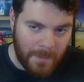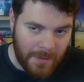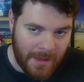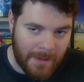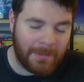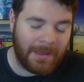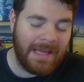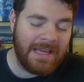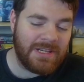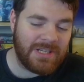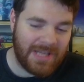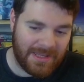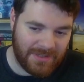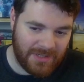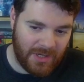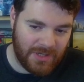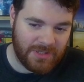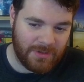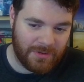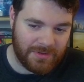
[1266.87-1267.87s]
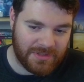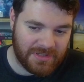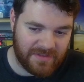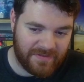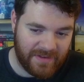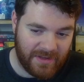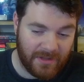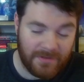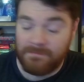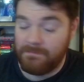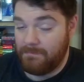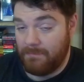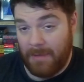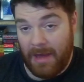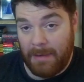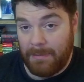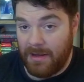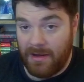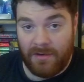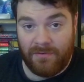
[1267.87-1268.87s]
play Shantoto onto the field,
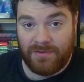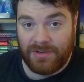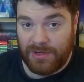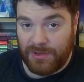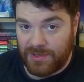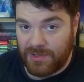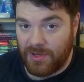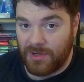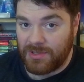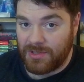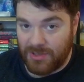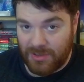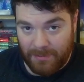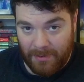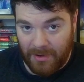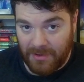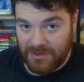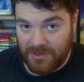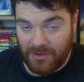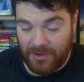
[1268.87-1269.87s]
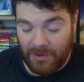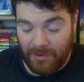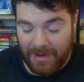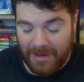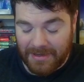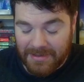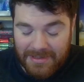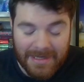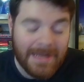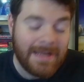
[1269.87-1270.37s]
maybe at a reduced cost because your opponent's got no hand.